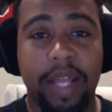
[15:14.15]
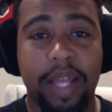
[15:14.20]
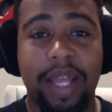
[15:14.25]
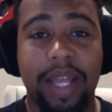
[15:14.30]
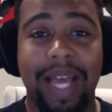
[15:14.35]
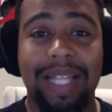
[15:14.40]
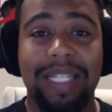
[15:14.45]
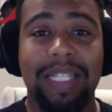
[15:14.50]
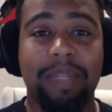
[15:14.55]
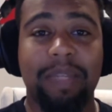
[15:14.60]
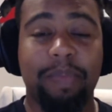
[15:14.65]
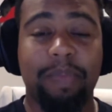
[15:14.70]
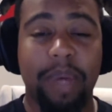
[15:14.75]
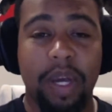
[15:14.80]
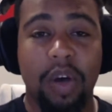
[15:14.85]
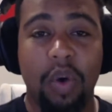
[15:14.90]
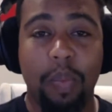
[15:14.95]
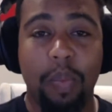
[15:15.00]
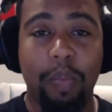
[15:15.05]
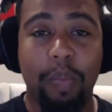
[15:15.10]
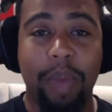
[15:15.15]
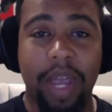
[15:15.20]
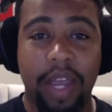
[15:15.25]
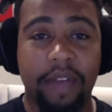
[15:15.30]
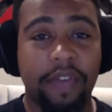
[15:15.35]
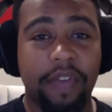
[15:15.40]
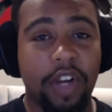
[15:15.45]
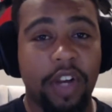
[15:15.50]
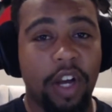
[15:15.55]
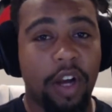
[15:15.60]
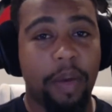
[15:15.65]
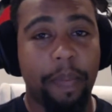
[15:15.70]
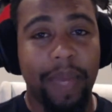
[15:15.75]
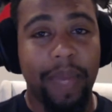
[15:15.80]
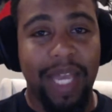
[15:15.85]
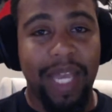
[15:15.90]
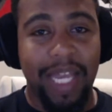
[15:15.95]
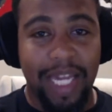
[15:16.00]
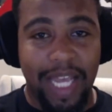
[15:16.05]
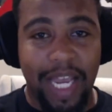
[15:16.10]
that spell may have come
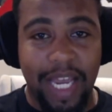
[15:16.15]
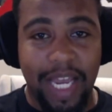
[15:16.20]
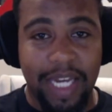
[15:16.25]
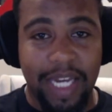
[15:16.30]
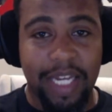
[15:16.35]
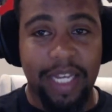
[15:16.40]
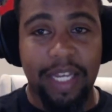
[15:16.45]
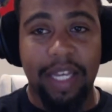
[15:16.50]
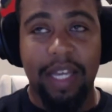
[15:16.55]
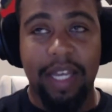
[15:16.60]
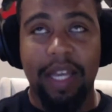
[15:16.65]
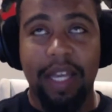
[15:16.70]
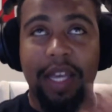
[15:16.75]
in handy.